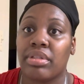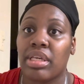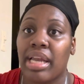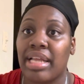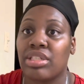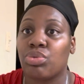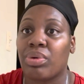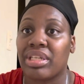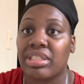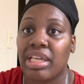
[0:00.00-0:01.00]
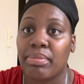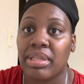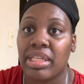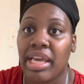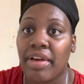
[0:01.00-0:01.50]
And I just want to say, be
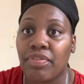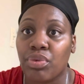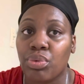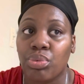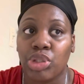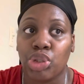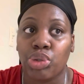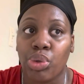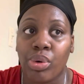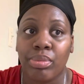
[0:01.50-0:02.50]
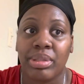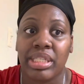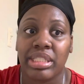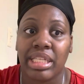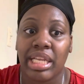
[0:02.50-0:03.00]
careful what you're doing.
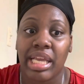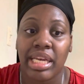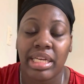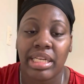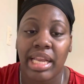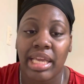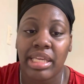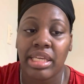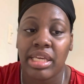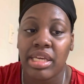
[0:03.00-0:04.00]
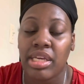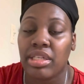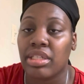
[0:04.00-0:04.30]
Because at the end of the day, the